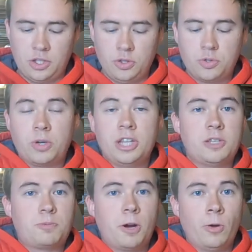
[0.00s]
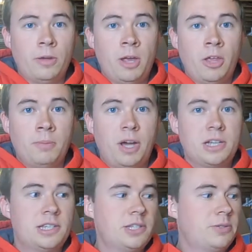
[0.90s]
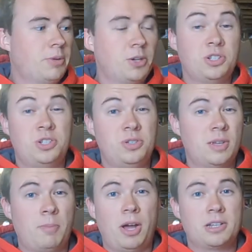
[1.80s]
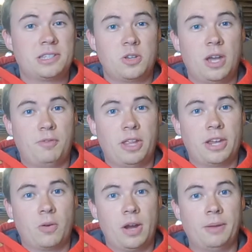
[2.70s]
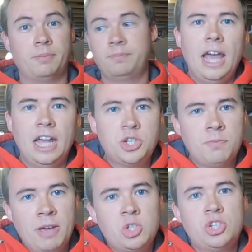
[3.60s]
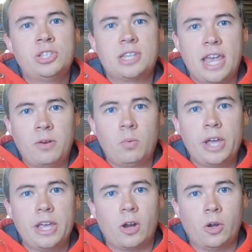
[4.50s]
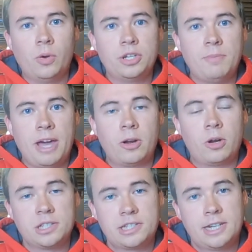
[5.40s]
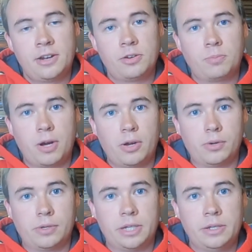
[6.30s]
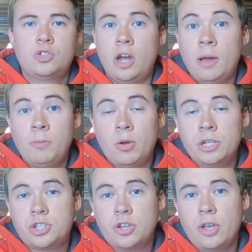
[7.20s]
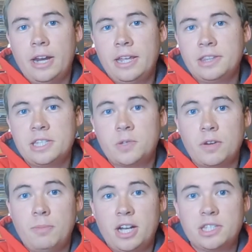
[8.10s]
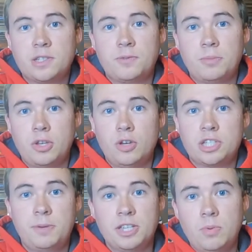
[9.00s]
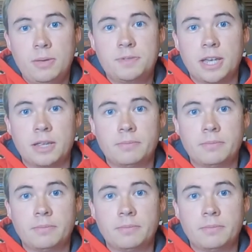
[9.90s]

Use one of these priority mailing boxes, or just use the box that you have laying around. And dimensions and weight are going to matter on standard priority. So now I'm going to show you how to get these free boxes from the USPS website.